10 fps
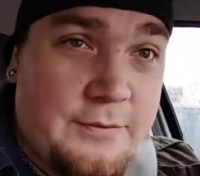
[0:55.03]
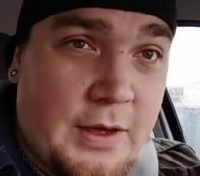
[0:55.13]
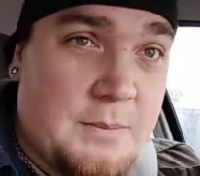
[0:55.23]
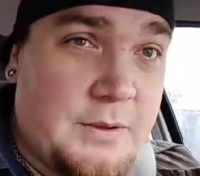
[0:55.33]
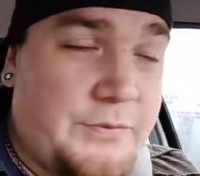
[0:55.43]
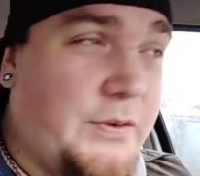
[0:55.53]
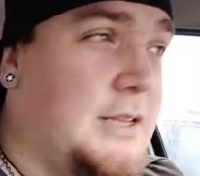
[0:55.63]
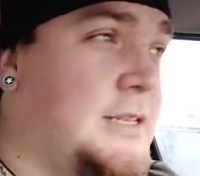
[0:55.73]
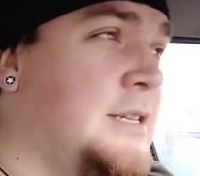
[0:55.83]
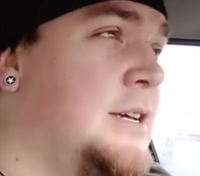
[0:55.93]
family and
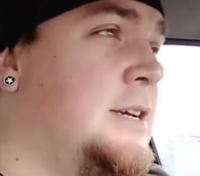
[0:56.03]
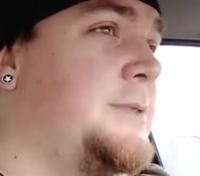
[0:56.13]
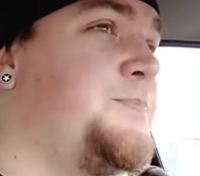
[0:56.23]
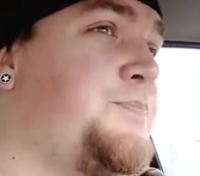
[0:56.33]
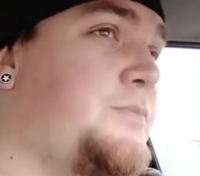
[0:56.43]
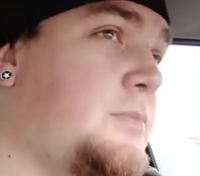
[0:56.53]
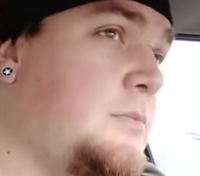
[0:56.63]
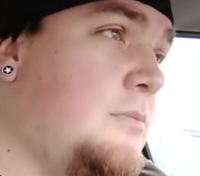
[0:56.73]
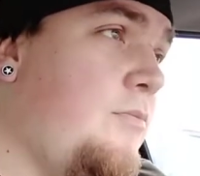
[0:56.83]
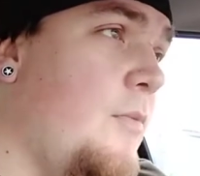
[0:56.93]
friends,
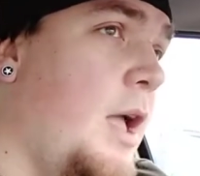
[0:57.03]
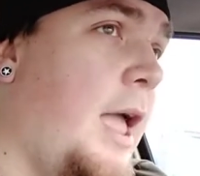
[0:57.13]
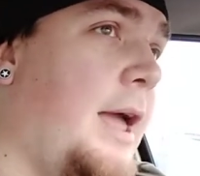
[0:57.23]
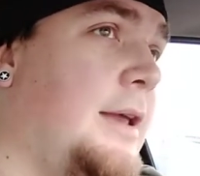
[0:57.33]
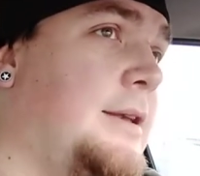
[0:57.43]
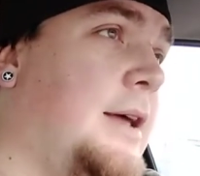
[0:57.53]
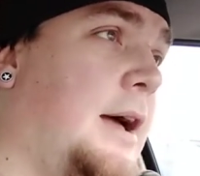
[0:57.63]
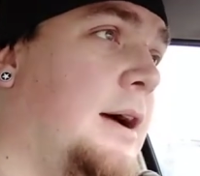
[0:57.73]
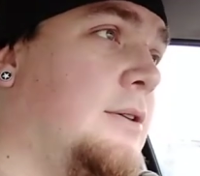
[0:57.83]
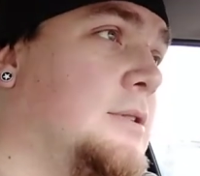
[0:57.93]
and
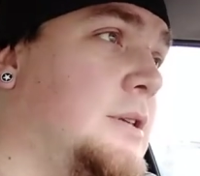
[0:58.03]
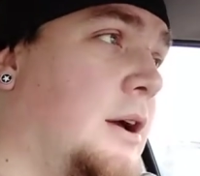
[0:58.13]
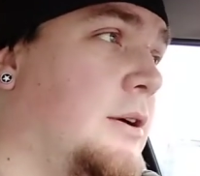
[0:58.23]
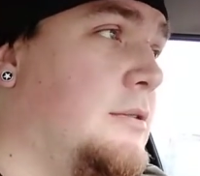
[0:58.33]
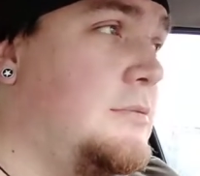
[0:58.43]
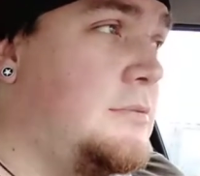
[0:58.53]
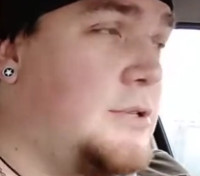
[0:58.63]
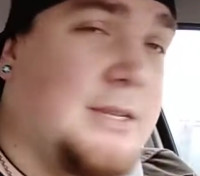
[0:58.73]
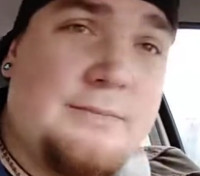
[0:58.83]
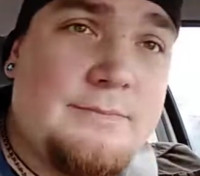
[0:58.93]
uh, also
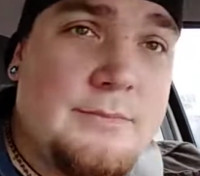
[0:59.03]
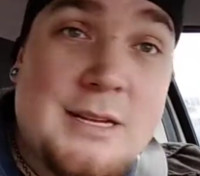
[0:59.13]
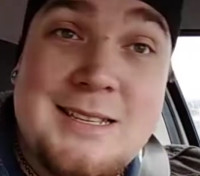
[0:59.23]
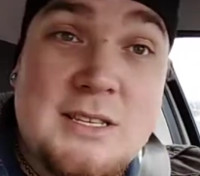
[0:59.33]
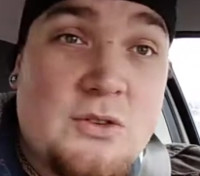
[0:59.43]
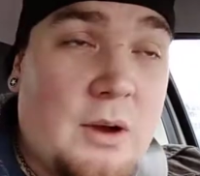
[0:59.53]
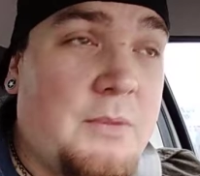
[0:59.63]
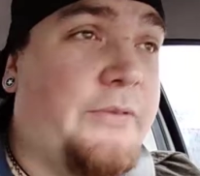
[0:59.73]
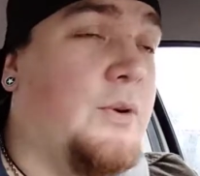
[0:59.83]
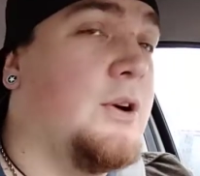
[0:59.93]
just, like I said,
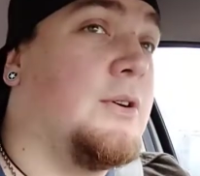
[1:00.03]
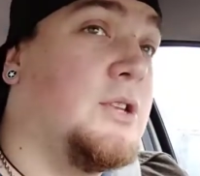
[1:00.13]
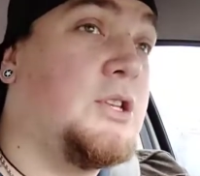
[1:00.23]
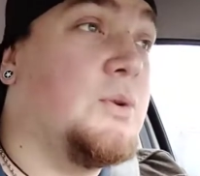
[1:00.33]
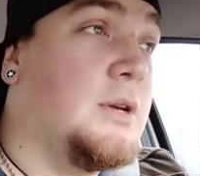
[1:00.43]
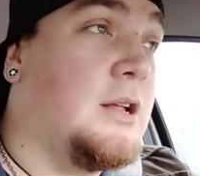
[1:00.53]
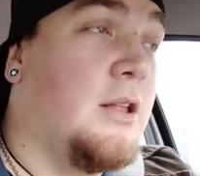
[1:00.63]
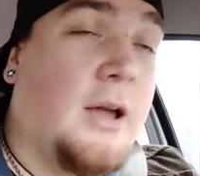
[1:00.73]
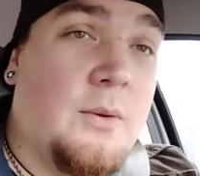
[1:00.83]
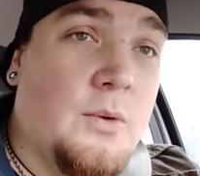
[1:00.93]
scrambling for work or doing
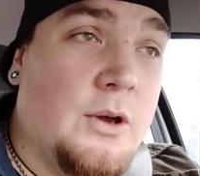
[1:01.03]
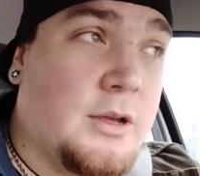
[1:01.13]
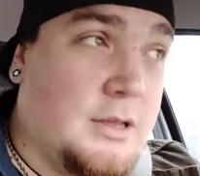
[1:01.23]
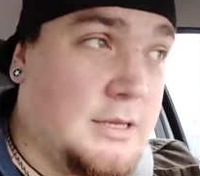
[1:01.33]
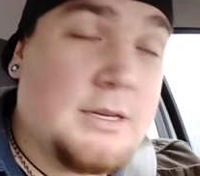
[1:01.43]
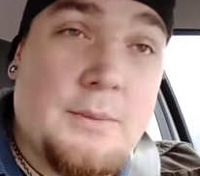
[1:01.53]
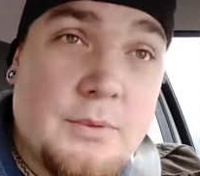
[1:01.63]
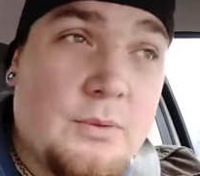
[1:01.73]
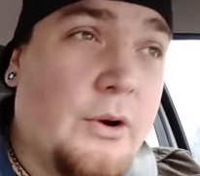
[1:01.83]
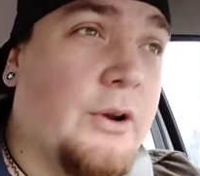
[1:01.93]
client work that's come
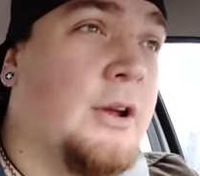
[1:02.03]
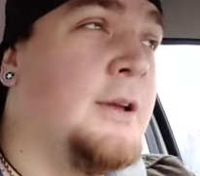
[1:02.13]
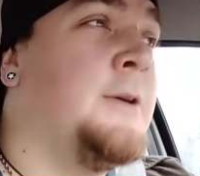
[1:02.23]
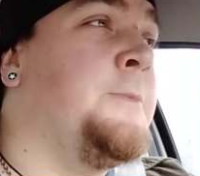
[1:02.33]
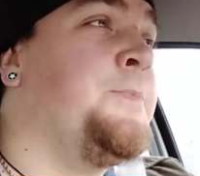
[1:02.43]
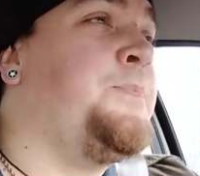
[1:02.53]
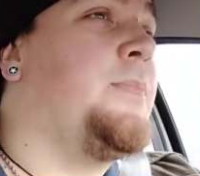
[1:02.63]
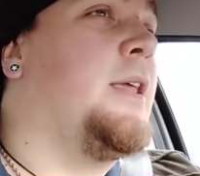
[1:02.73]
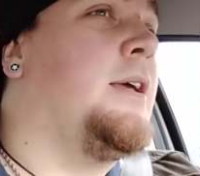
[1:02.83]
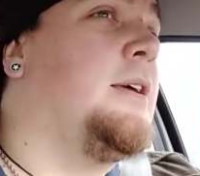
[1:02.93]
through.
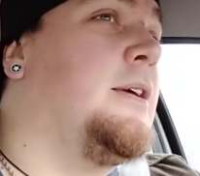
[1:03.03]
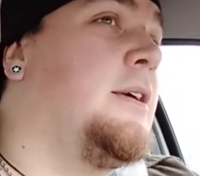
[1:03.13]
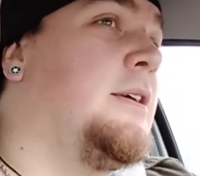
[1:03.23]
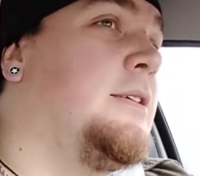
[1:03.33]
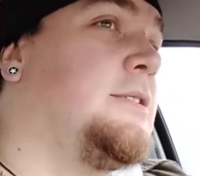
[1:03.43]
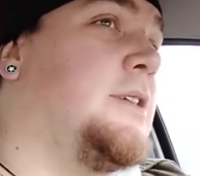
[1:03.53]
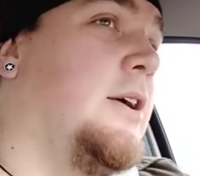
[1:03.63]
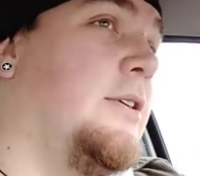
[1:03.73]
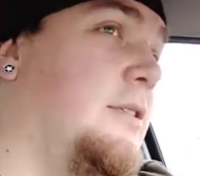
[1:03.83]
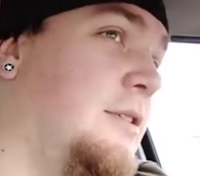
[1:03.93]

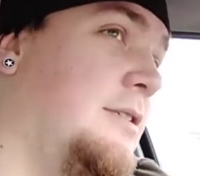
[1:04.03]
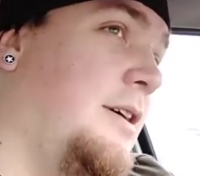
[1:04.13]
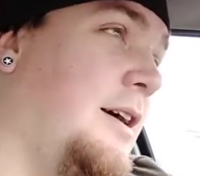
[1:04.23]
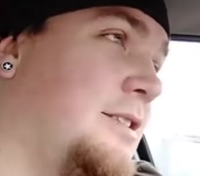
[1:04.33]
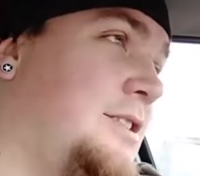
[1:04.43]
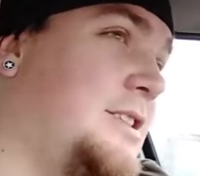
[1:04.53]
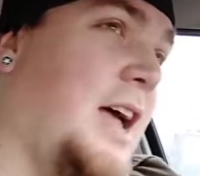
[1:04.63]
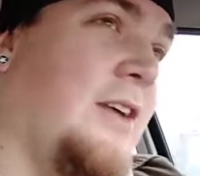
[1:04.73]
So I just